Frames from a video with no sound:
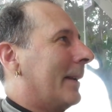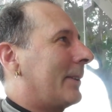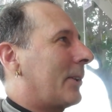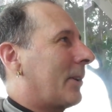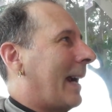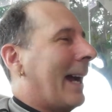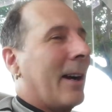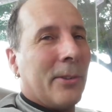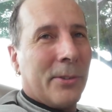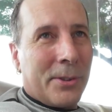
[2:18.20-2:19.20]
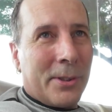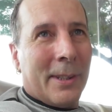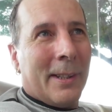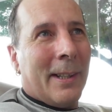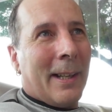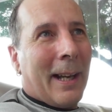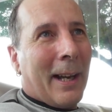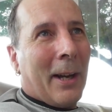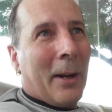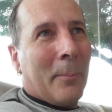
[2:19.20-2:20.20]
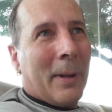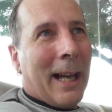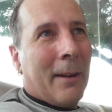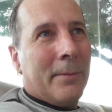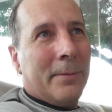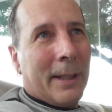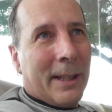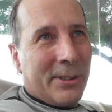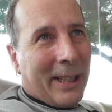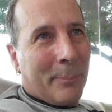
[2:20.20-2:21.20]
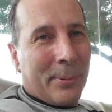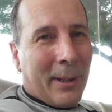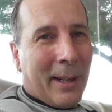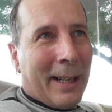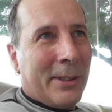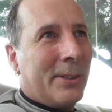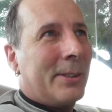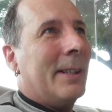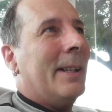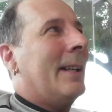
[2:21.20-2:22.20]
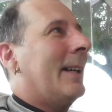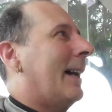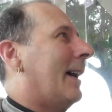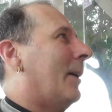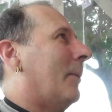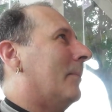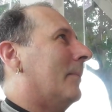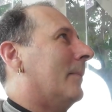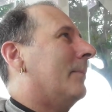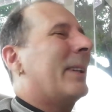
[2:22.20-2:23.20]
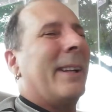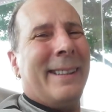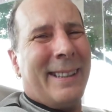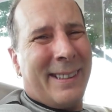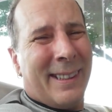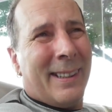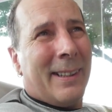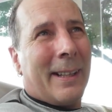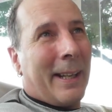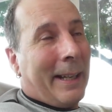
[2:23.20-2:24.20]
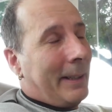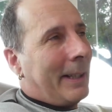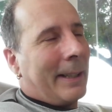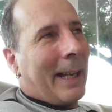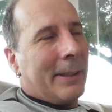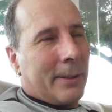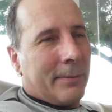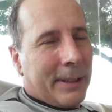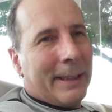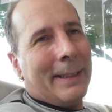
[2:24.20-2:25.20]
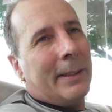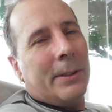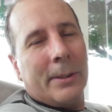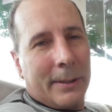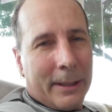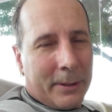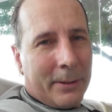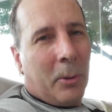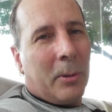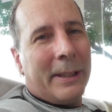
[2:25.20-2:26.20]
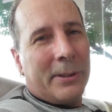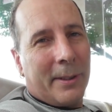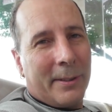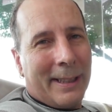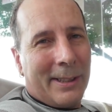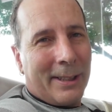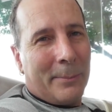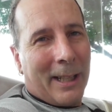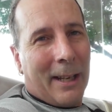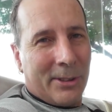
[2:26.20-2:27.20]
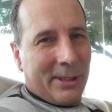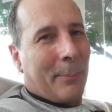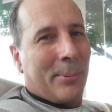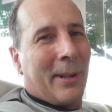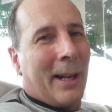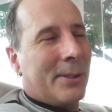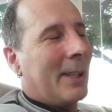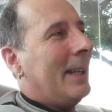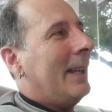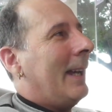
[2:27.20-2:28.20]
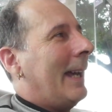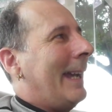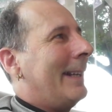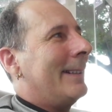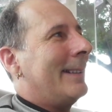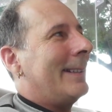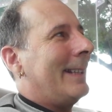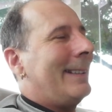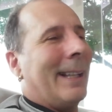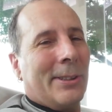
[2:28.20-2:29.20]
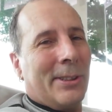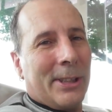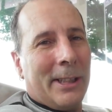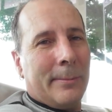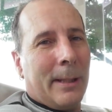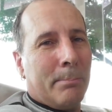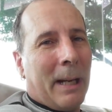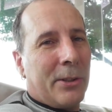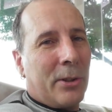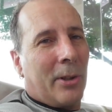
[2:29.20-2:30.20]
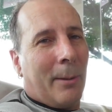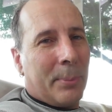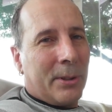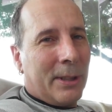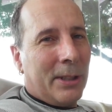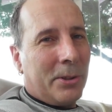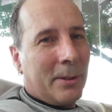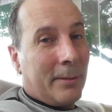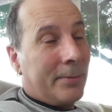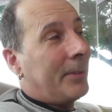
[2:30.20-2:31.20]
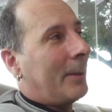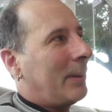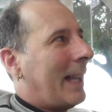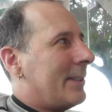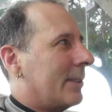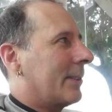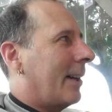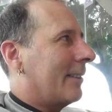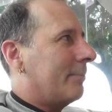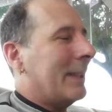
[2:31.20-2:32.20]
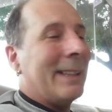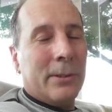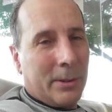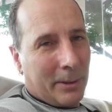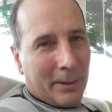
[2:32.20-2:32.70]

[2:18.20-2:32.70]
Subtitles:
Crowns have a set price, but I think, and again sort of veneers, all these sort of things seem to have a set price, and there doesn't seem to be much competition from the places I've been to